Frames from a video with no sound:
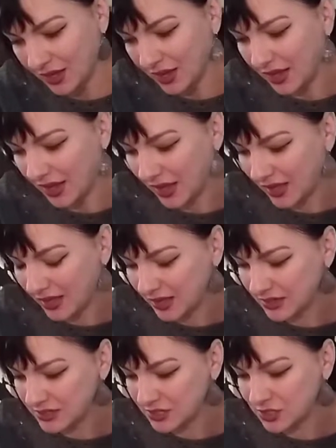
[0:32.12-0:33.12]

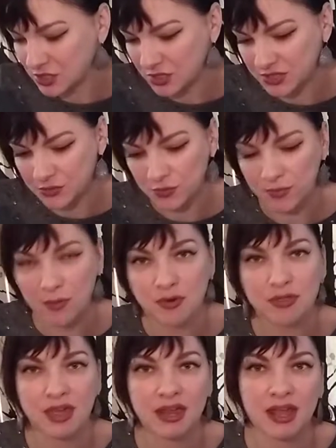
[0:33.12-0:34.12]
And just
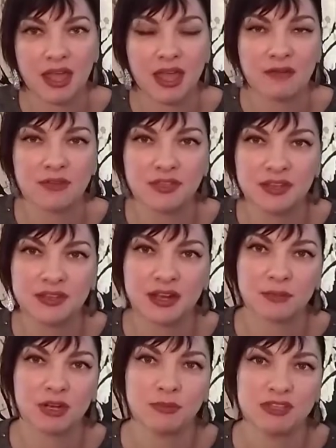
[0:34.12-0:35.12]
remember that everything that I'm
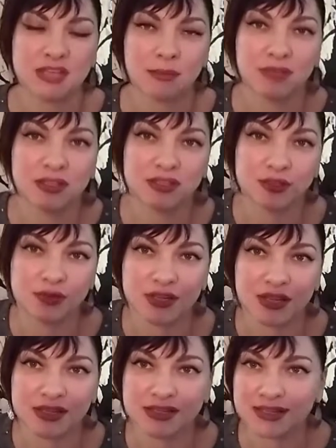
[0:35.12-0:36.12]
going to be tapping into
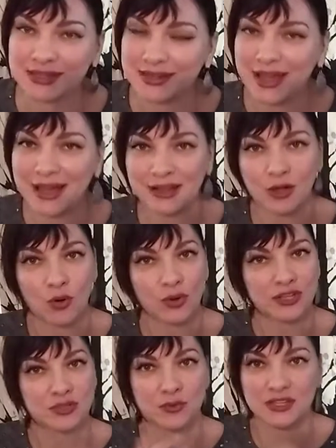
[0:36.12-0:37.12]
today is not
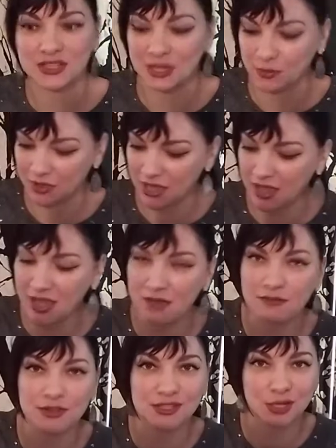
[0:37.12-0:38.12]
going to resonate with
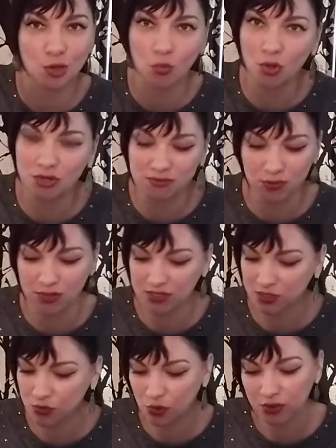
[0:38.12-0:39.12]
every single one of you, and
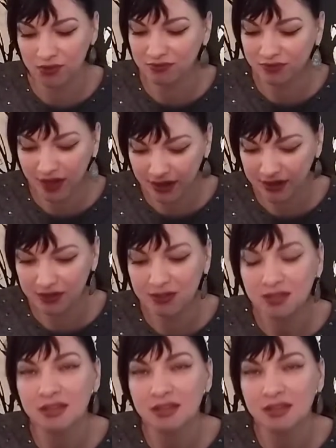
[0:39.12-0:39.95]
that's totally fine.